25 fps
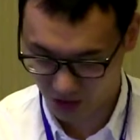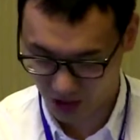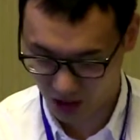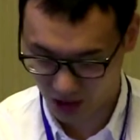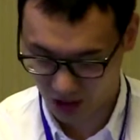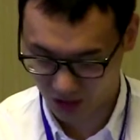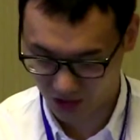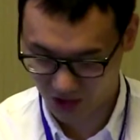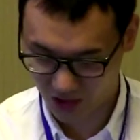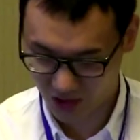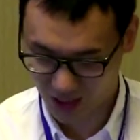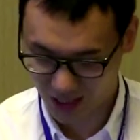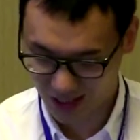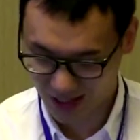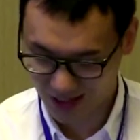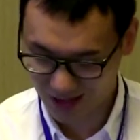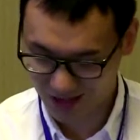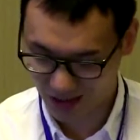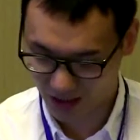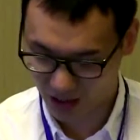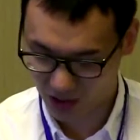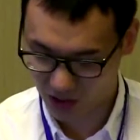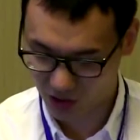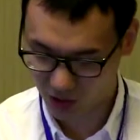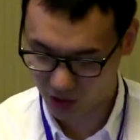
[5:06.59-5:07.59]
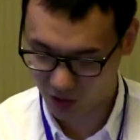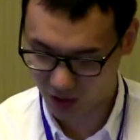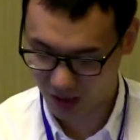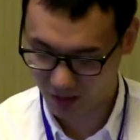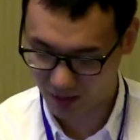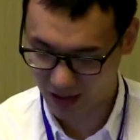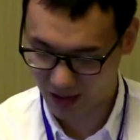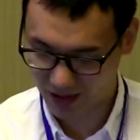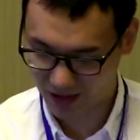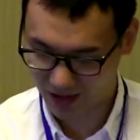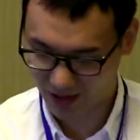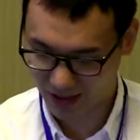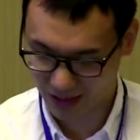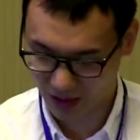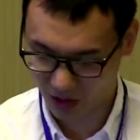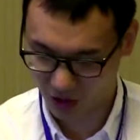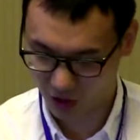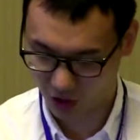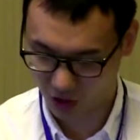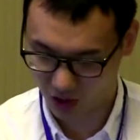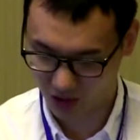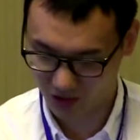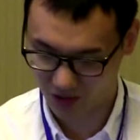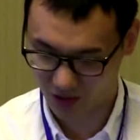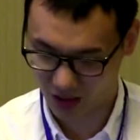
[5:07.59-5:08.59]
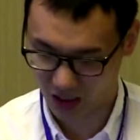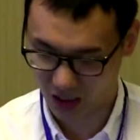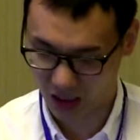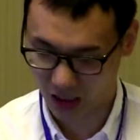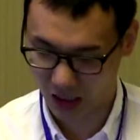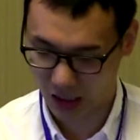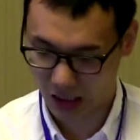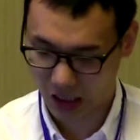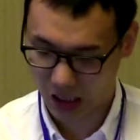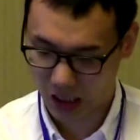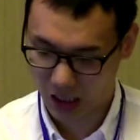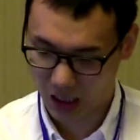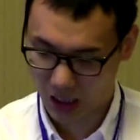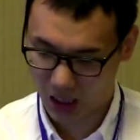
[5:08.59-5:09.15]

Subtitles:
the CIS and CMS can cause the